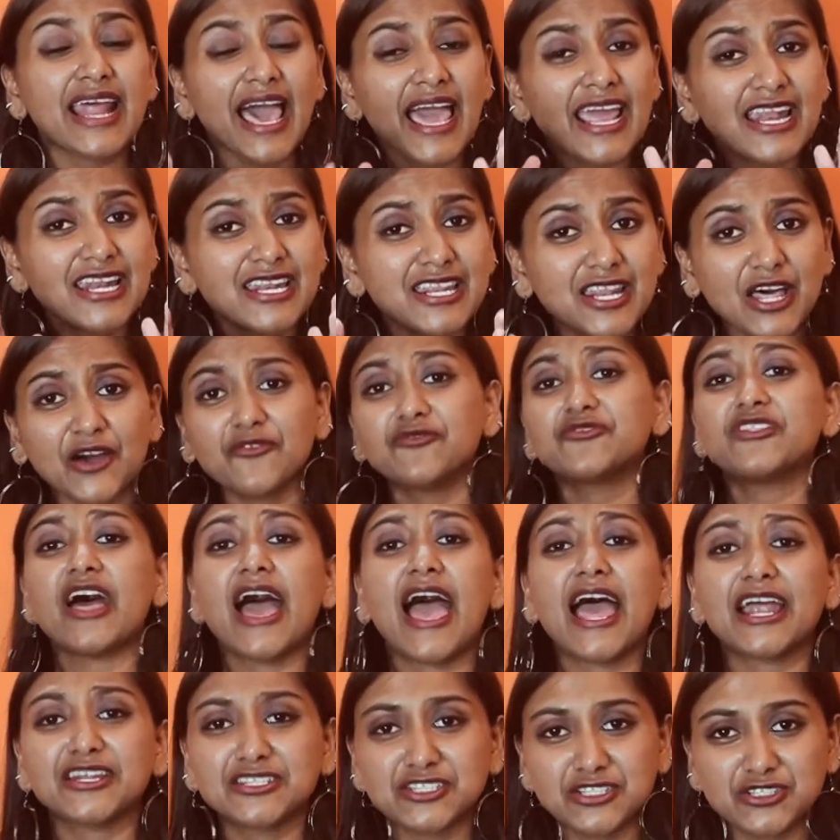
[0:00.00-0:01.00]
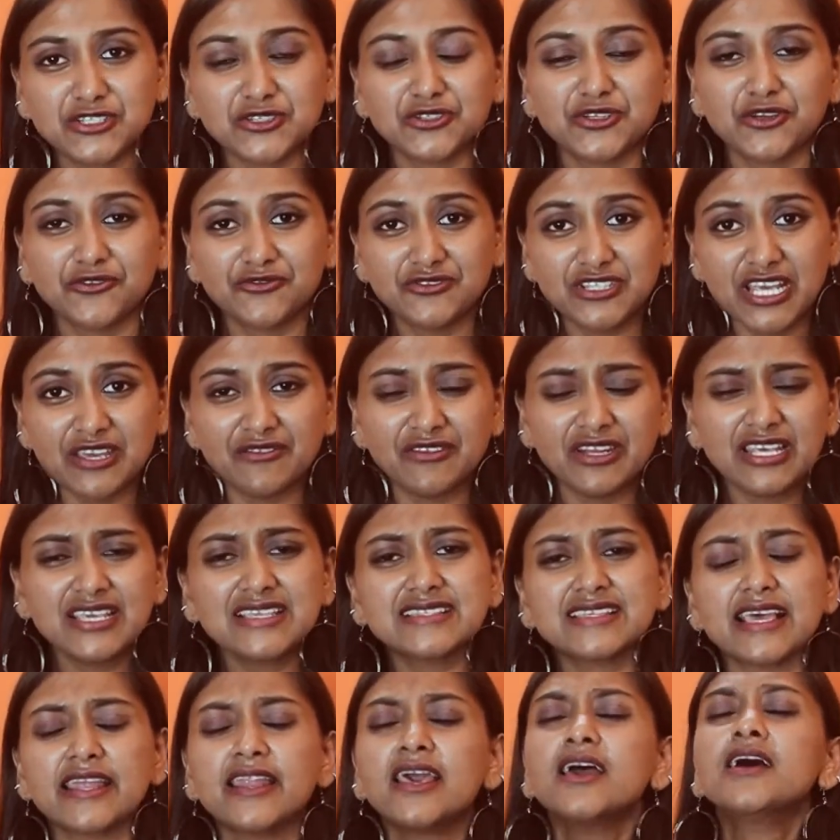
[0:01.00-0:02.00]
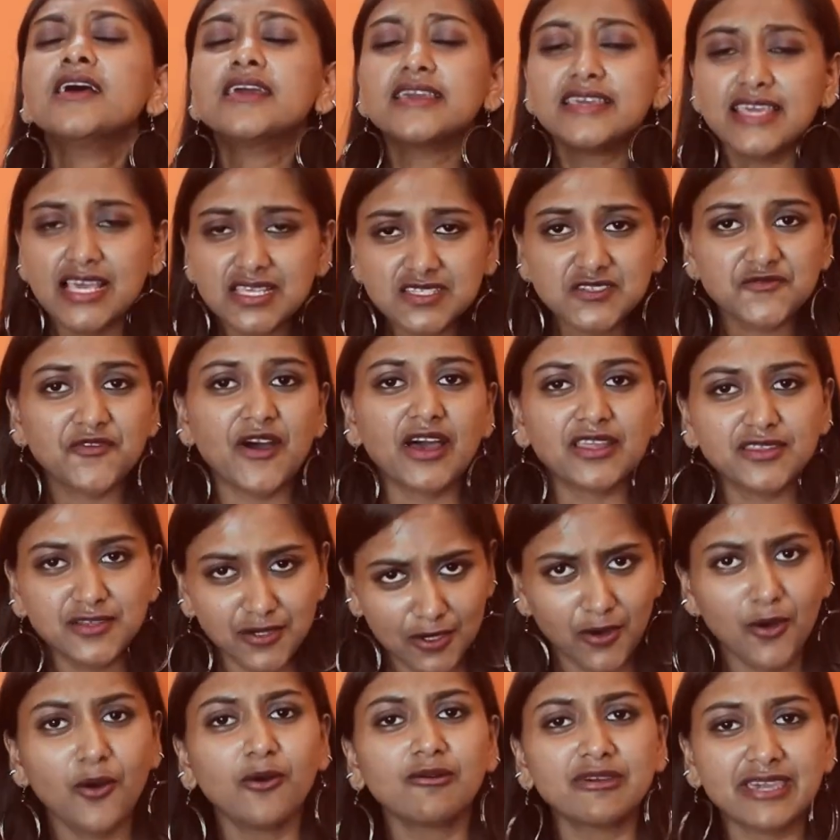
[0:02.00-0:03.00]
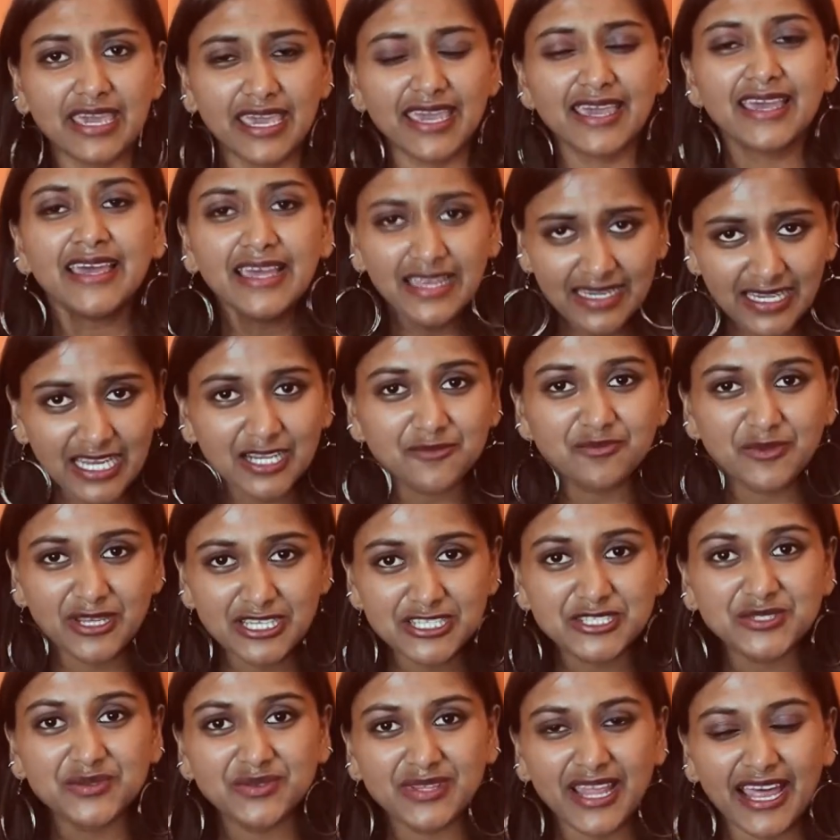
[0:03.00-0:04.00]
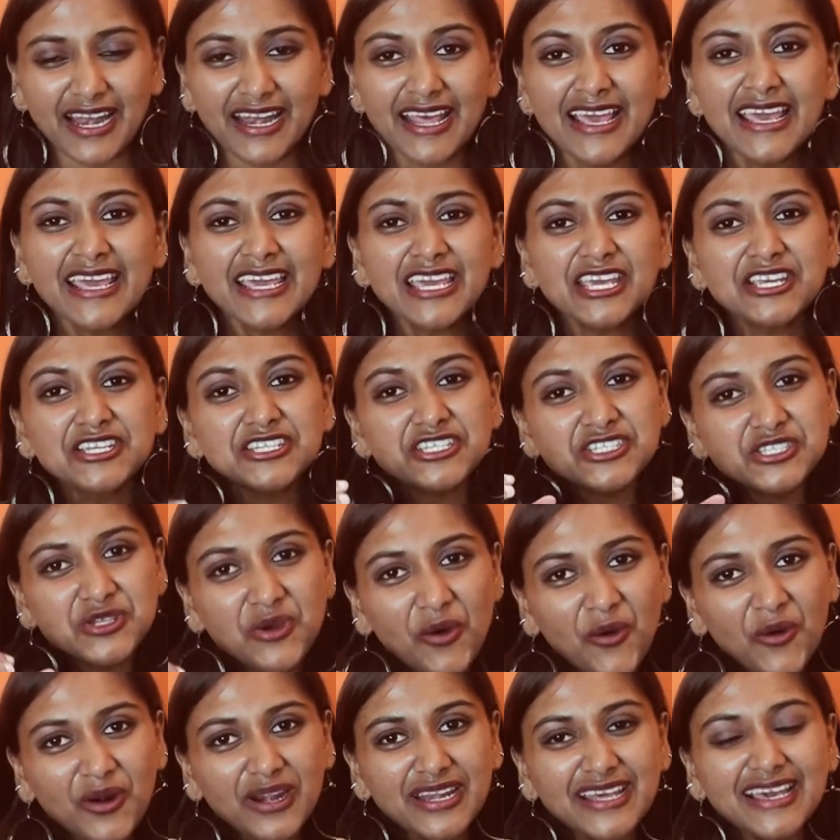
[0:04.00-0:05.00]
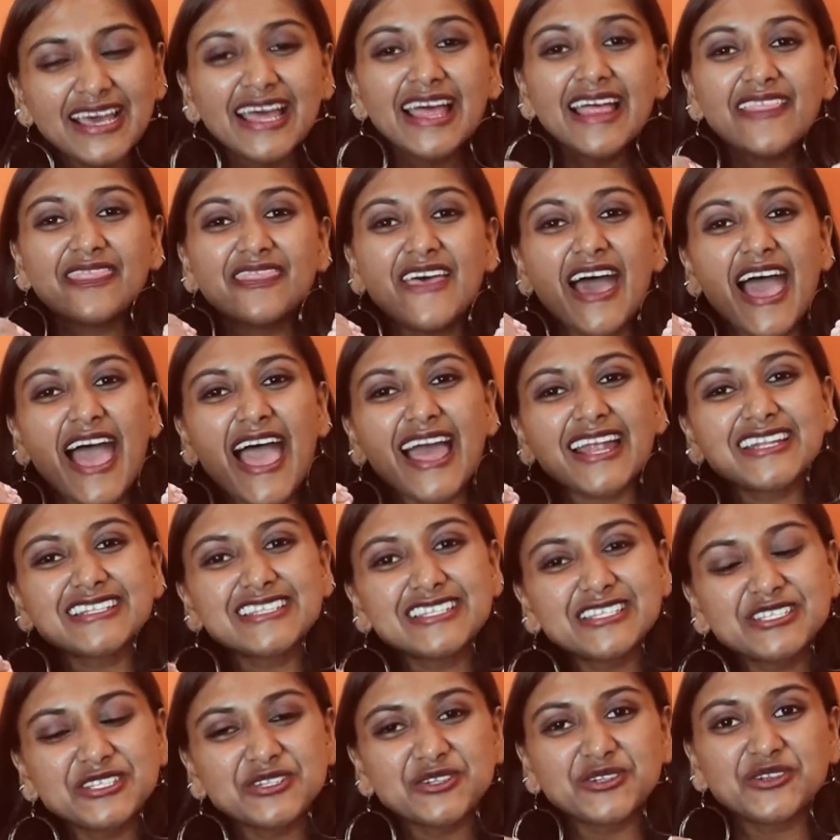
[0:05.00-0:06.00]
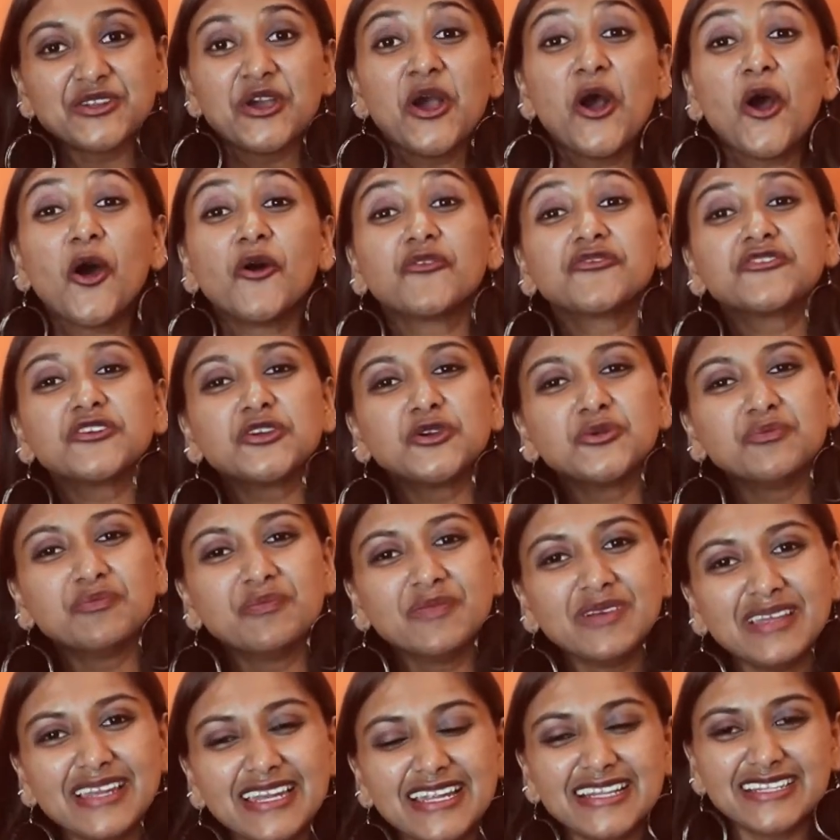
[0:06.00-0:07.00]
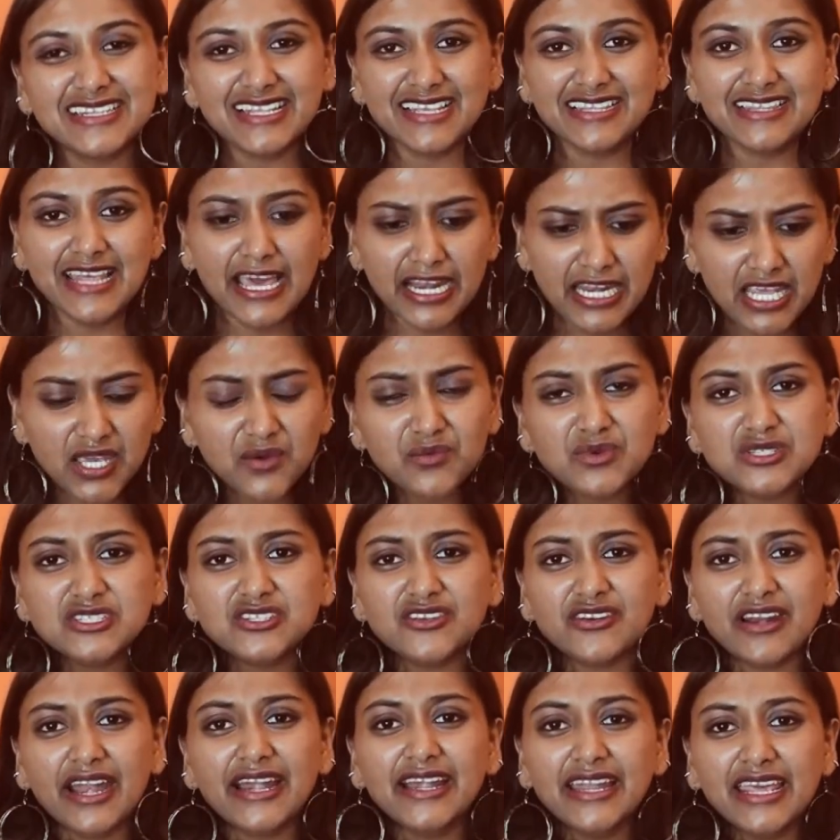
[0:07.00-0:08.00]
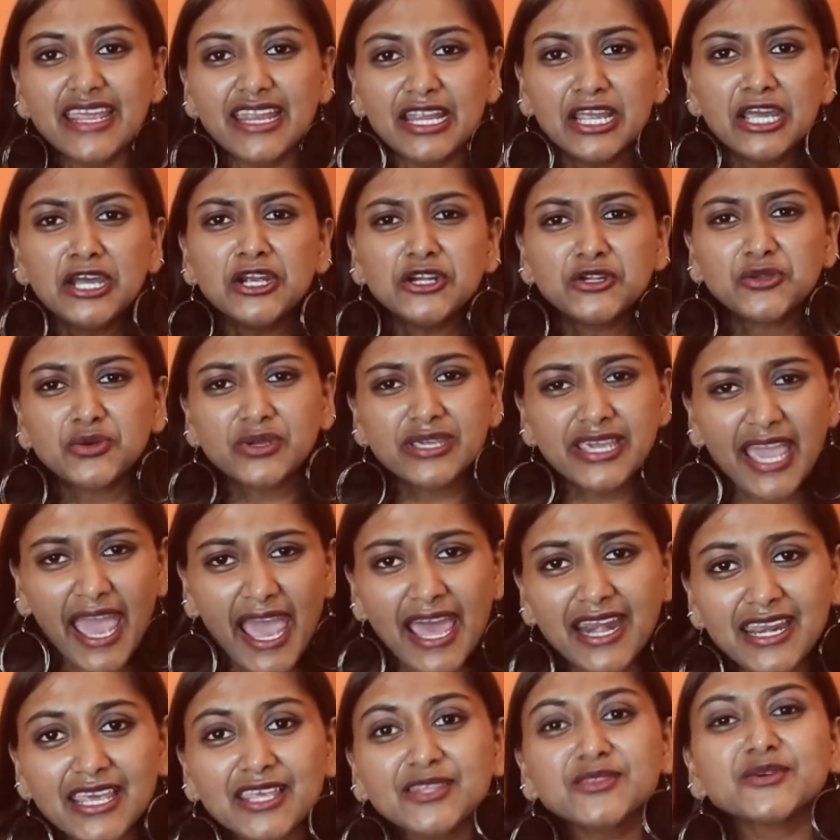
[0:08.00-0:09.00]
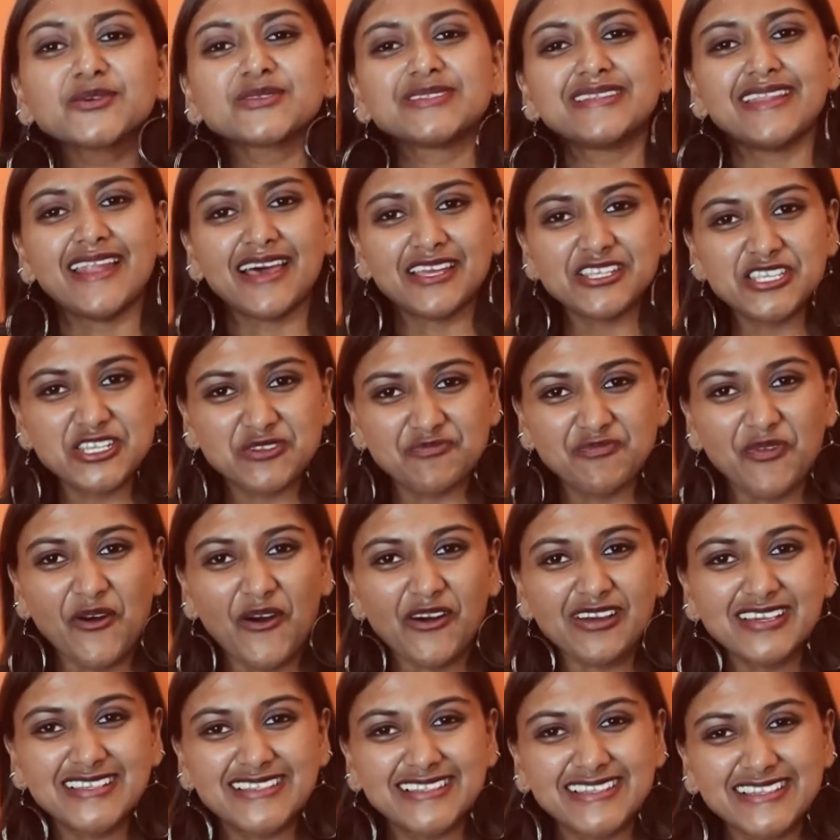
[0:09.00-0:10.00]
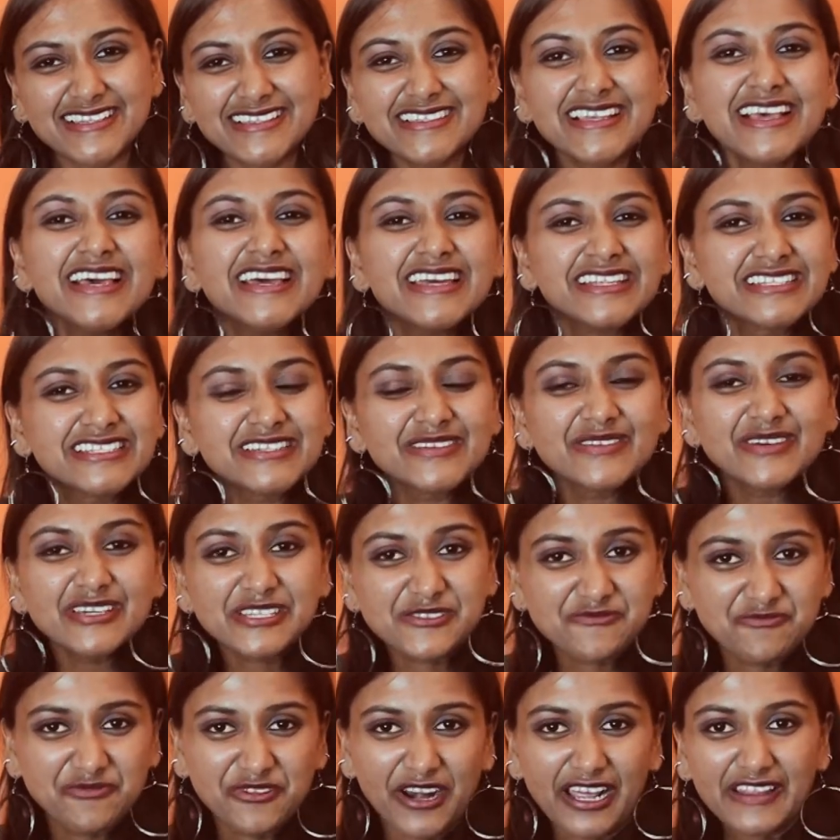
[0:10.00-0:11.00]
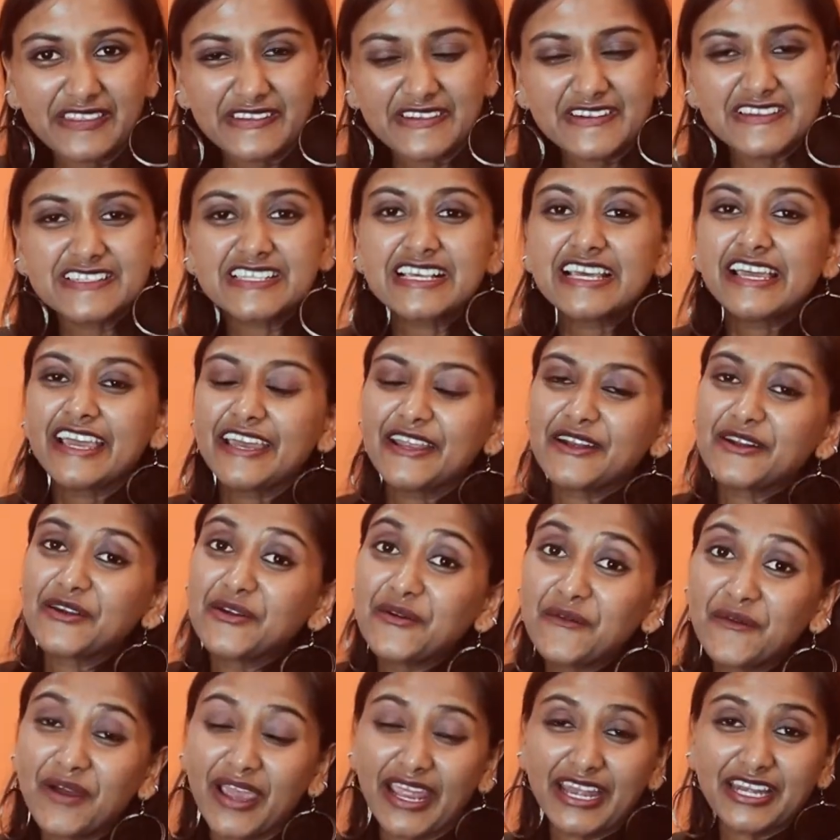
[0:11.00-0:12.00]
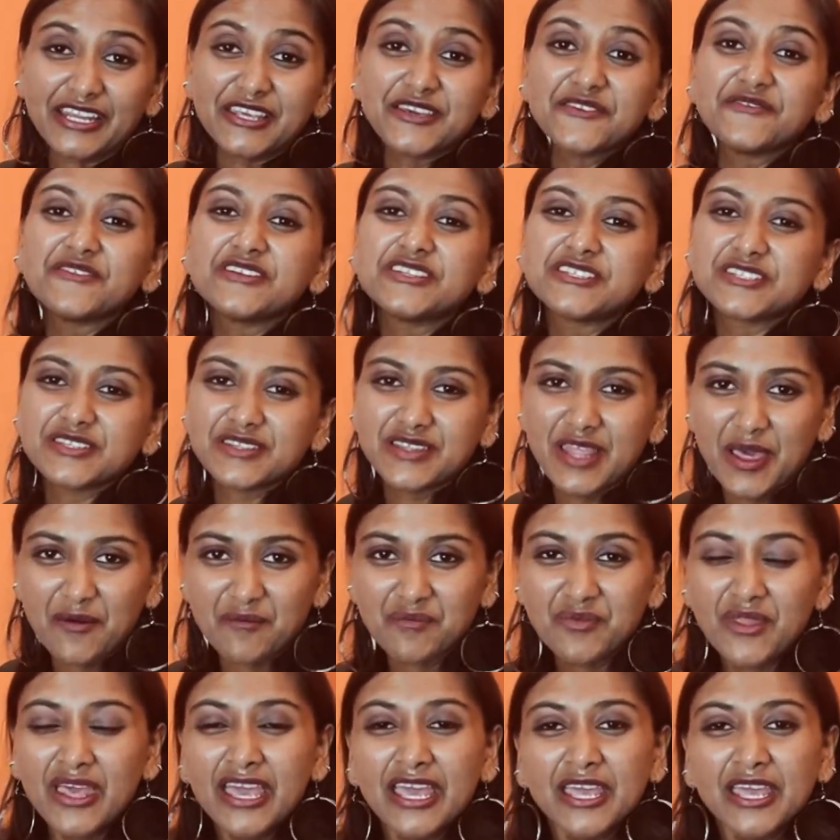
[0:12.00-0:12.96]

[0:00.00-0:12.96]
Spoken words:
I love the attitude of David. He said, yes, Father, okay, let me do that. He showed the attitude of humility there. He was ready to carry those lunch boxes to his brothers and go and give it to them.